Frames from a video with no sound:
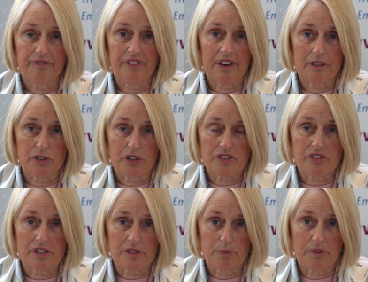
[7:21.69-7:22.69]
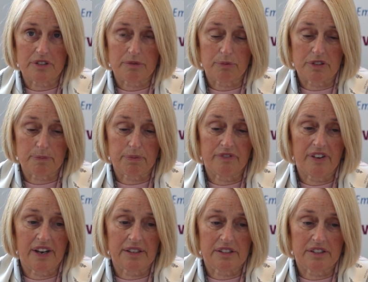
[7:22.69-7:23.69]
fair justice was
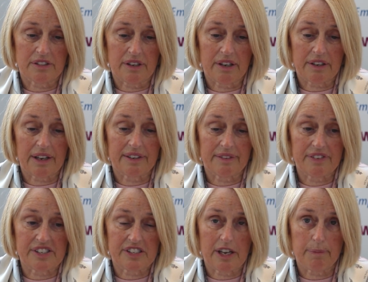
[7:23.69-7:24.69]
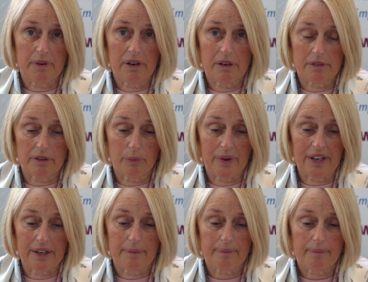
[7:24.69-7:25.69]
provided at every step along the way.